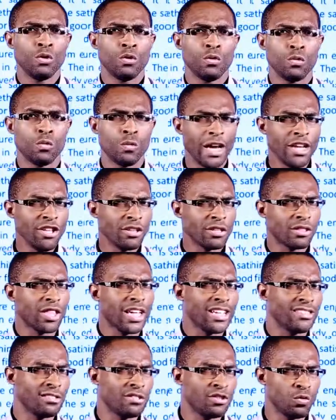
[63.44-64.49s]
When you're
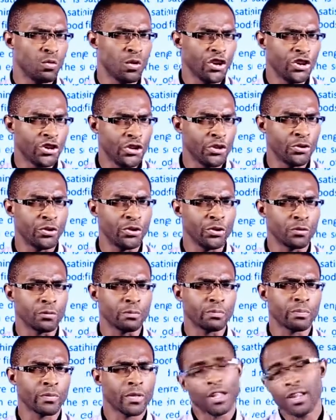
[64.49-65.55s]
thirsty, what do?
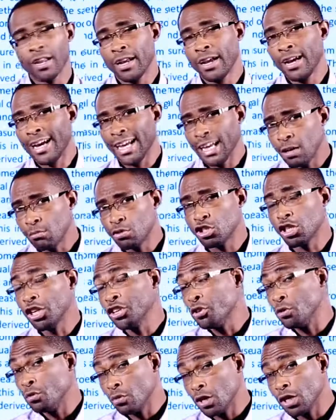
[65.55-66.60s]
I am sure
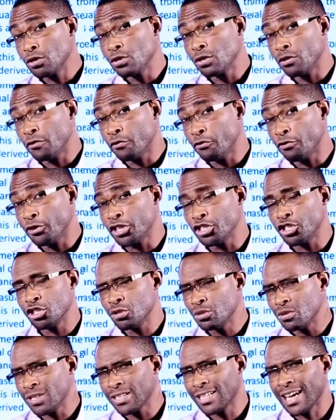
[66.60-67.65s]
you run to the fridge
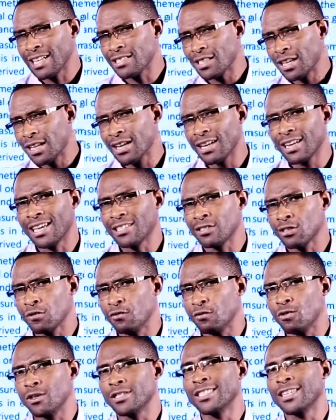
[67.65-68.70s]
to get a glass of
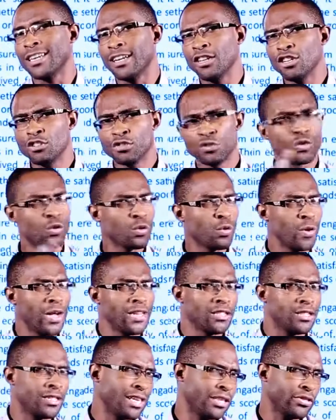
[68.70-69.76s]
water to
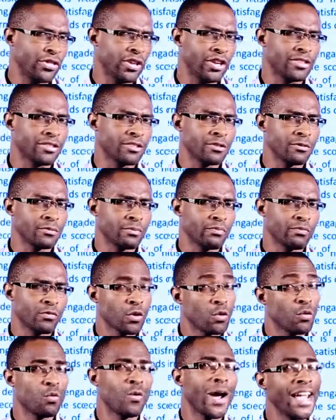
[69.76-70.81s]
quench that thirst.
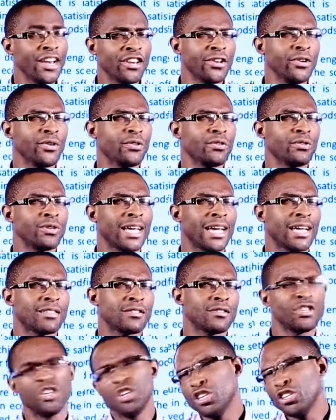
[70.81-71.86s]
Why do you do
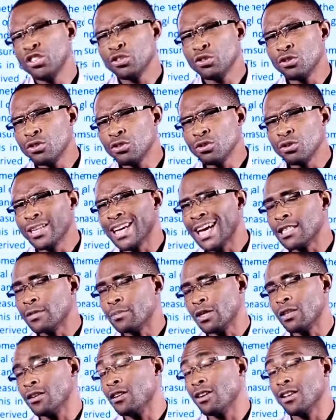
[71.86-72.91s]
that? You do that
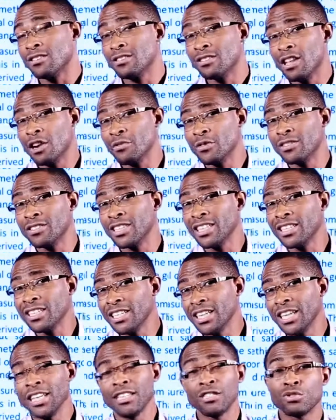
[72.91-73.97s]
because there is a
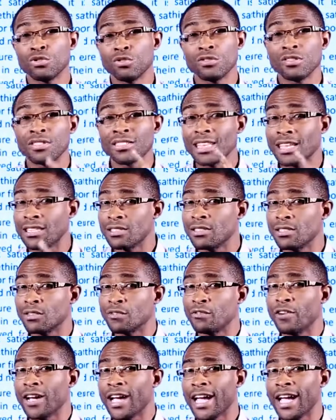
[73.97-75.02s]
need to
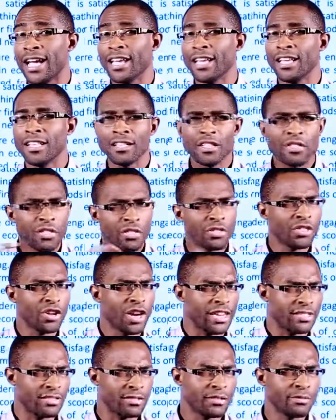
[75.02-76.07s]
satisfy
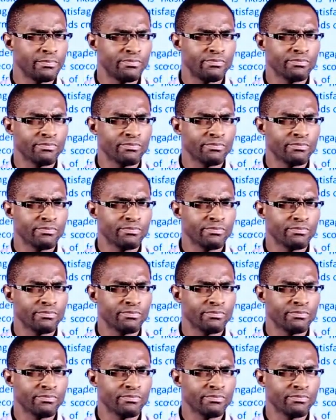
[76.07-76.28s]
thirst.